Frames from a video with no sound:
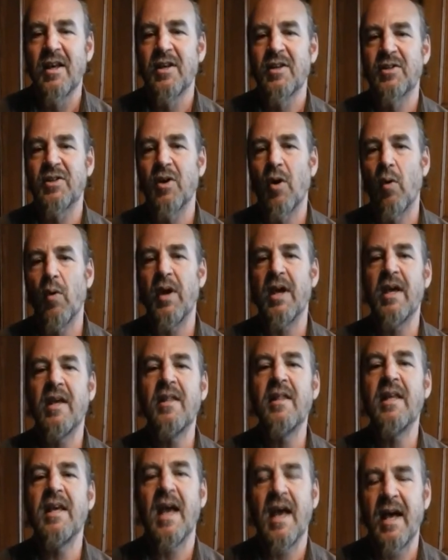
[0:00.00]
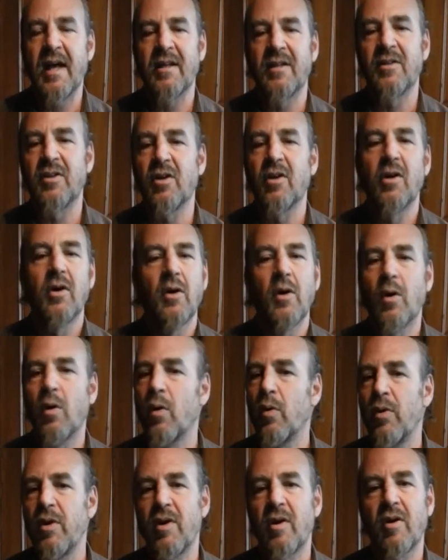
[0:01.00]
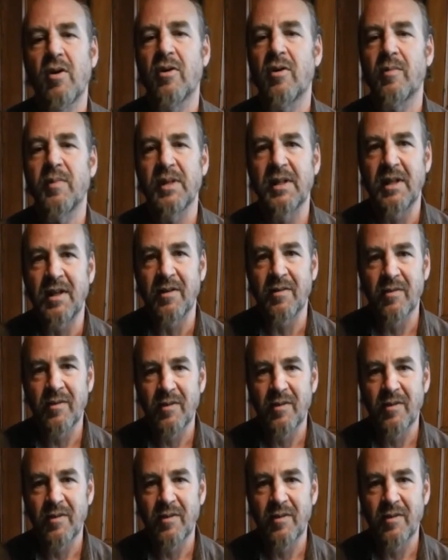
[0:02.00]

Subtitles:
So in the end, who are you going to believe?